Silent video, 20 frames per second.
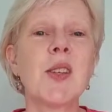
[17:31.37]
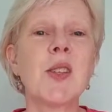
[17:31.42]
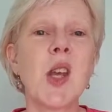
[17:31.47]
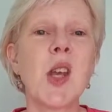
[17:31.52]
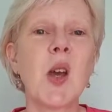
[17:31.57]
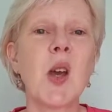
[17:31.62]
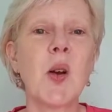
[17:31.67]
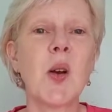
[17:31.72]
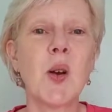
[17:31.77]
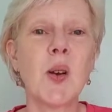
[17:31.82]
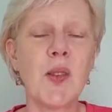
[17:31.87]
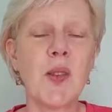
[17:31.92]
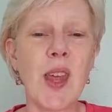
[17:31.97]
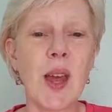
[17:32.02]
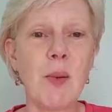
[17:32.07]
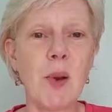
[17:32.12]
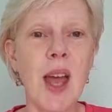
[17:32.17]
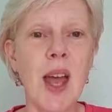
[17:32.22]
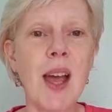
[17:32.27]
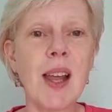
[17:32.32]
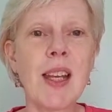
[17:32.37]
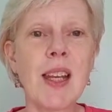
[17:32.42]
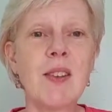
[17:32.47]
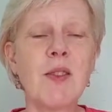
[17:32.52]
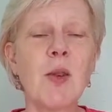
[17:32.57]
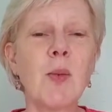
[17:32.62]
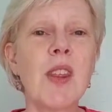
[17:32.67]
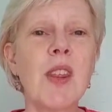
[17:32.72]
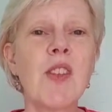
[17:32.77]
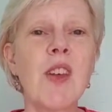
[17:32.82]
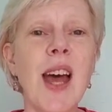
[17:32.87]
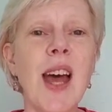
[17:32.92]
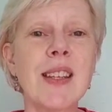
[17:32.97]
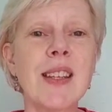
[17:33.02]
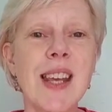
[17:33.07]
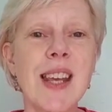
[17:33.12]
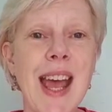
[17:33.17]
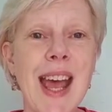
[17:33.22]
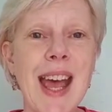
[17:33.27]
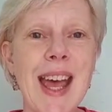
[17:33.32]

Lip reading: So there we are. I'll leave you with that,